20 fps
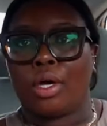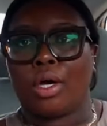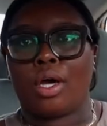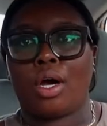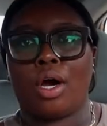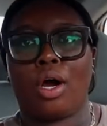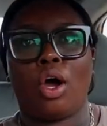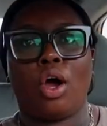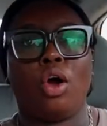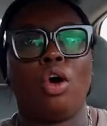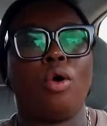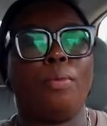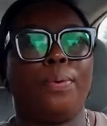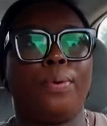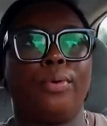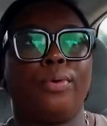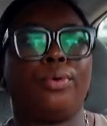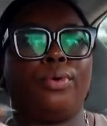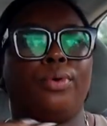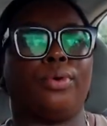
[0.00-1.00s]
A whole
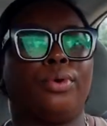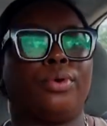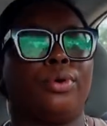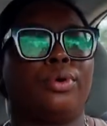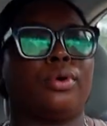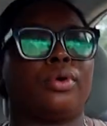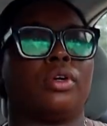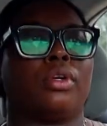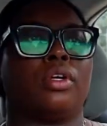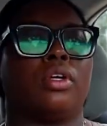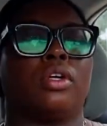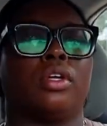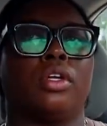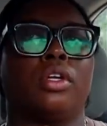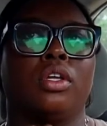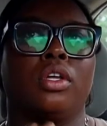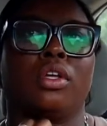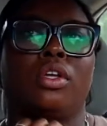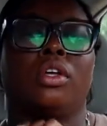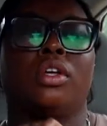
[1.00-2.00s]
pool.
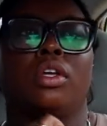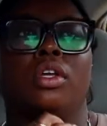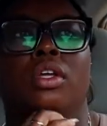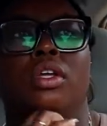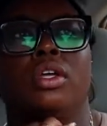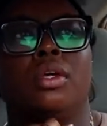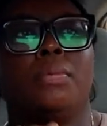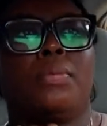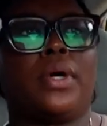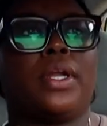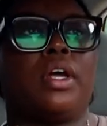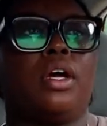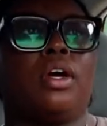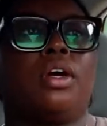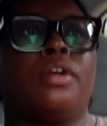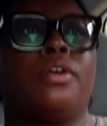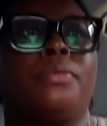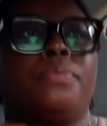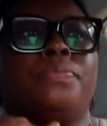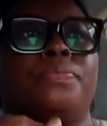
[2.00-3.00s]
But
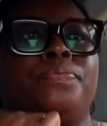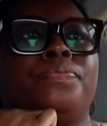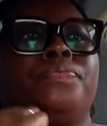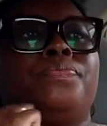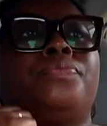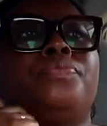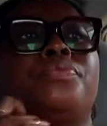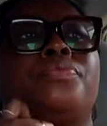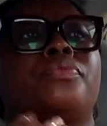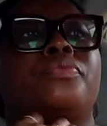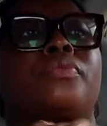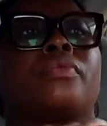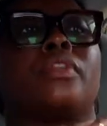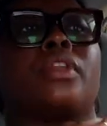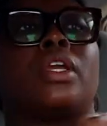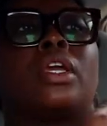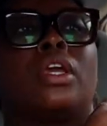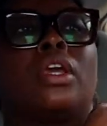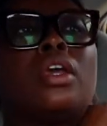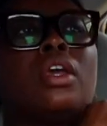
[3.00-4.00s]

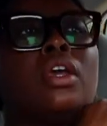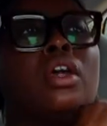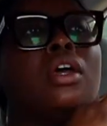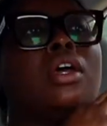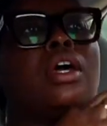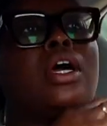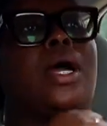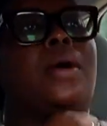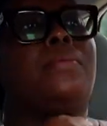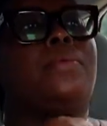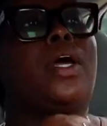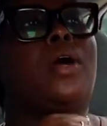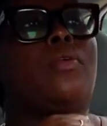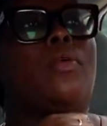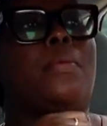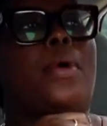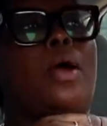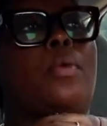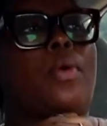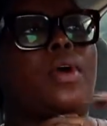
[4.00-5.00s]
um, I'm done
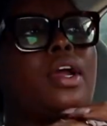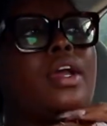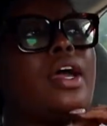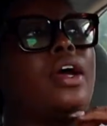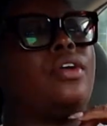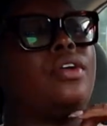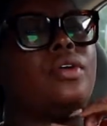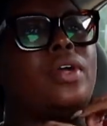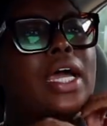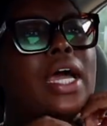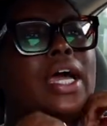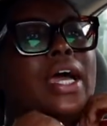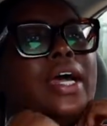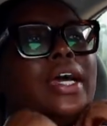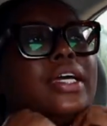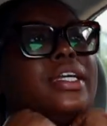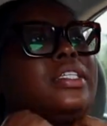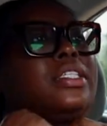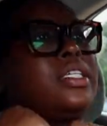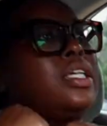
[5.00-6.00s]
with my workout, you
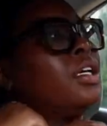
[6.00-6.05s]
guys.